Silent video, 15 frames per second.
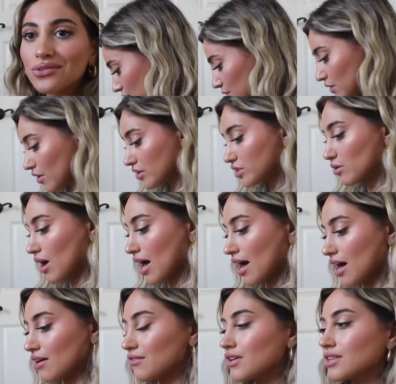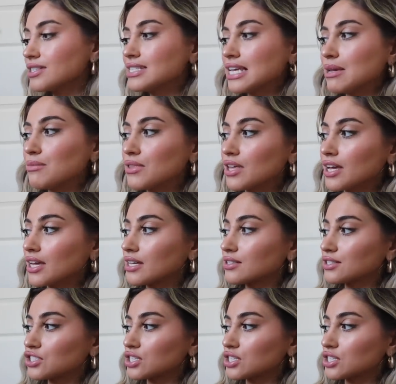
And then we also have the same things,